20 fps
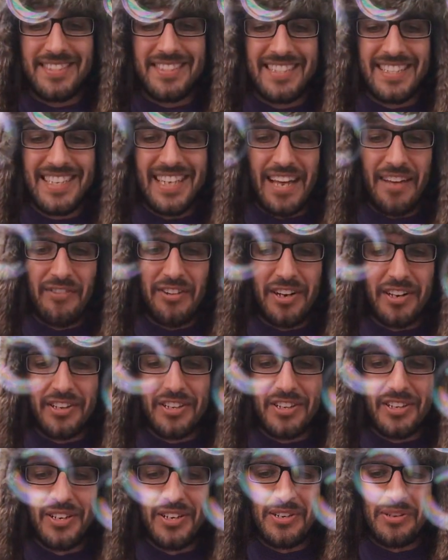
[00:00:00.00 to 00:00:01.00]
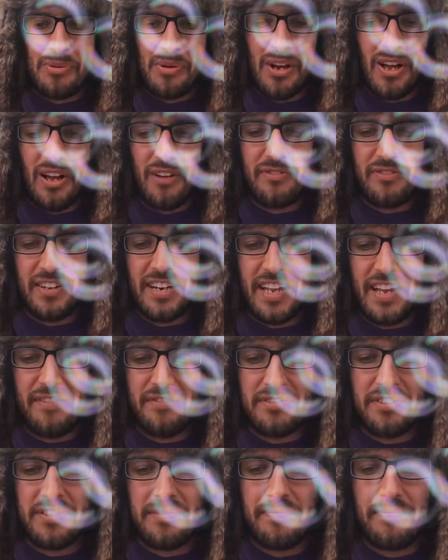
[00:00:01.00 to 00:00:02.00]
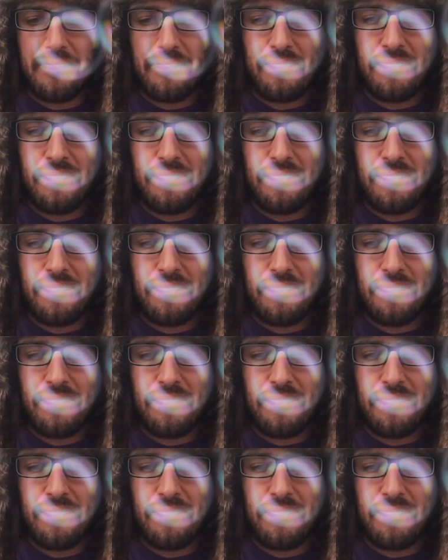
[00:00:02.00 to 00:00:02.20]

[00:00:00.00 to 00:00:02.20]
She gave another gurgle laugh and left.